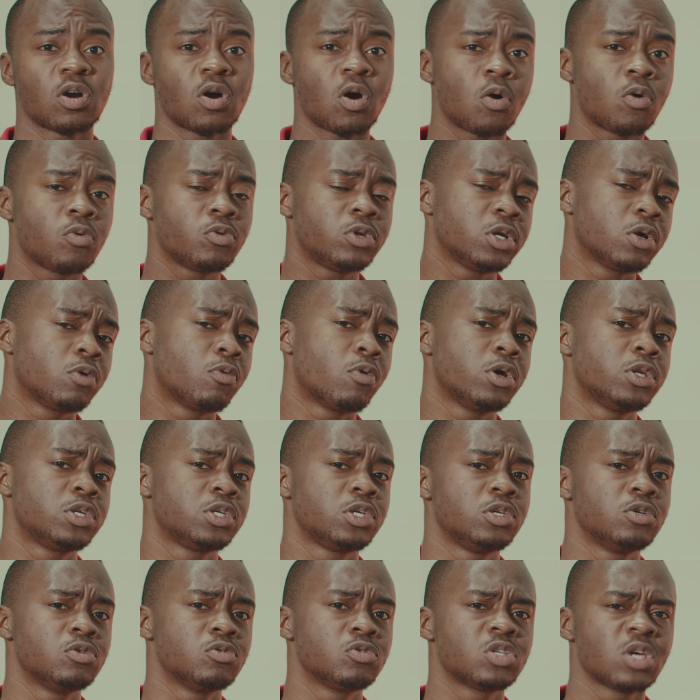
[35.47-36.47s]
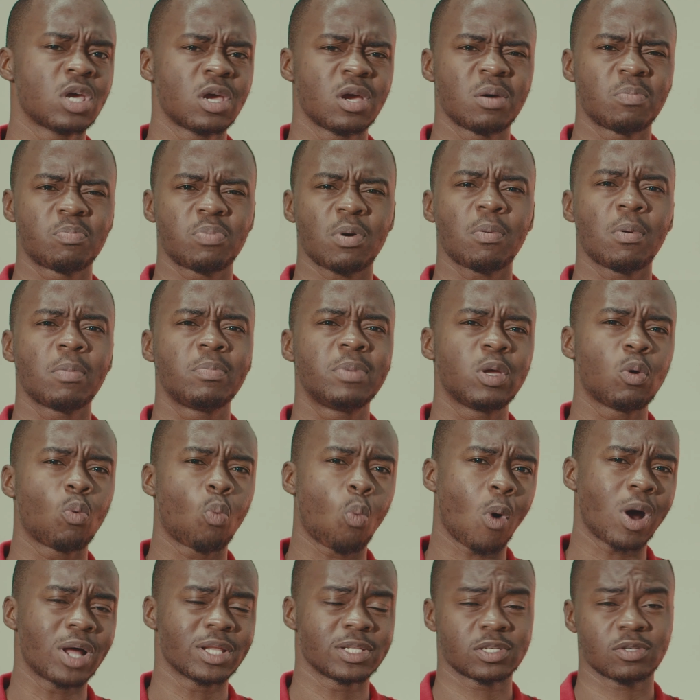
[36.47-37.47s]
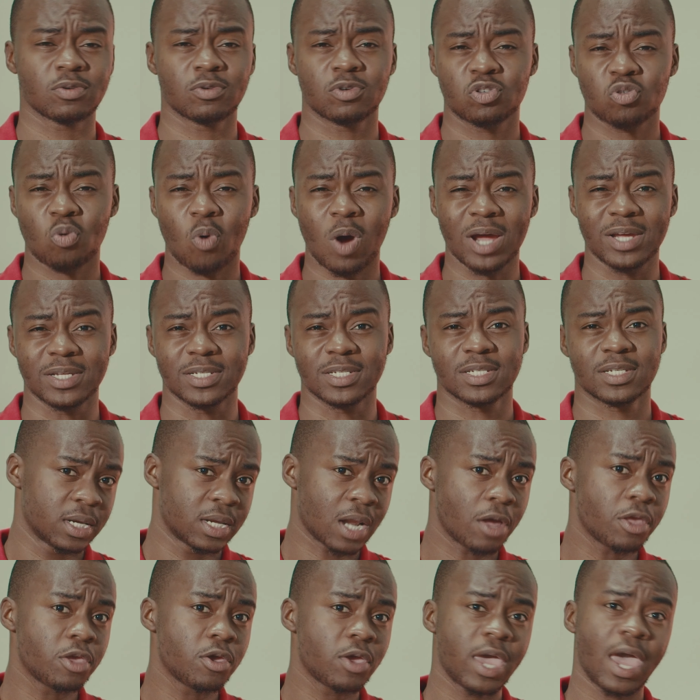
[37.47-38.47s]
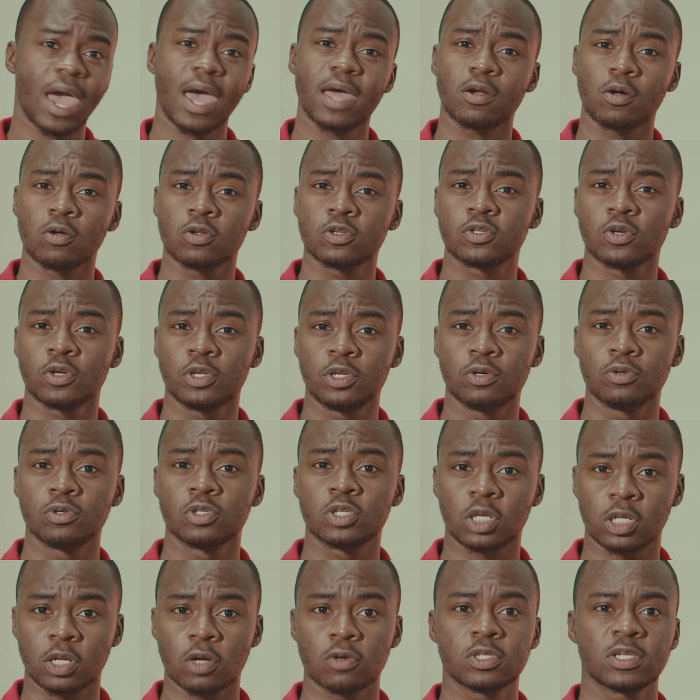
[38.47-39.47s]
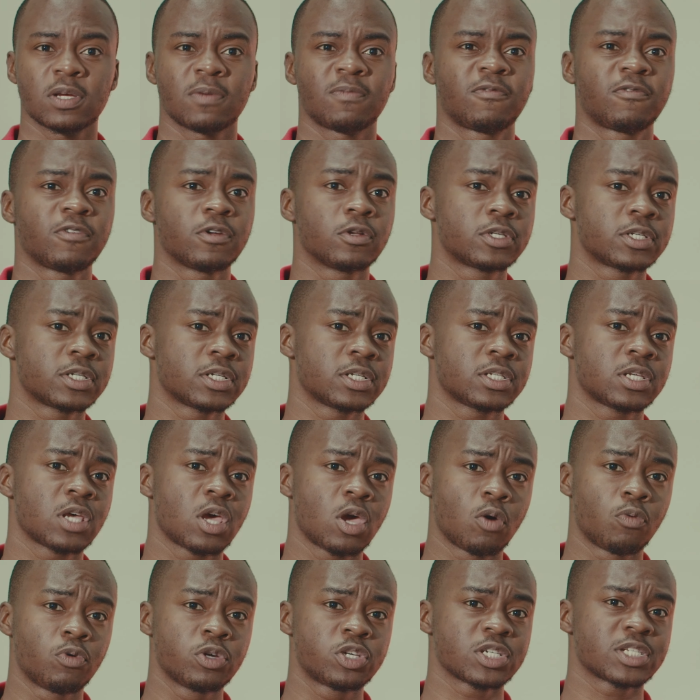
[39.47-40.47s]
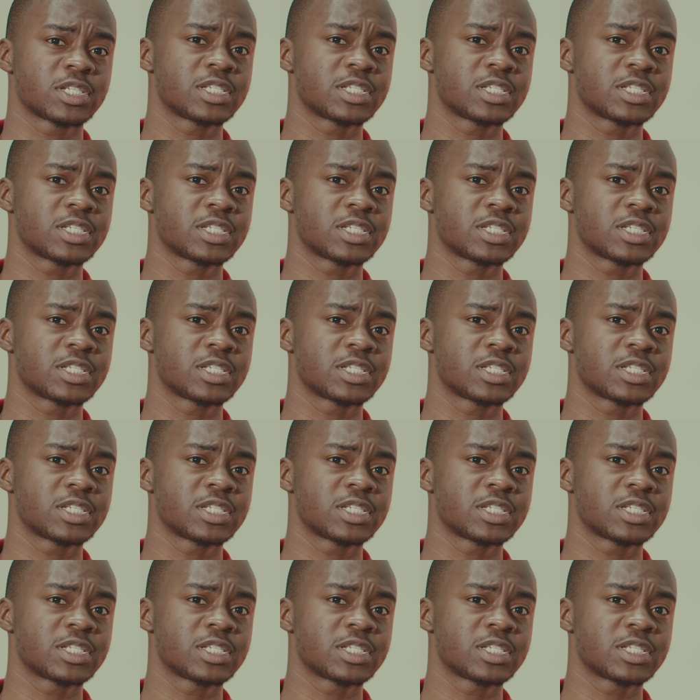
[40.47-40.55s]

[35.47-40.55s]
you're only going to use probably once or twice. Now you can also use close-up filters, which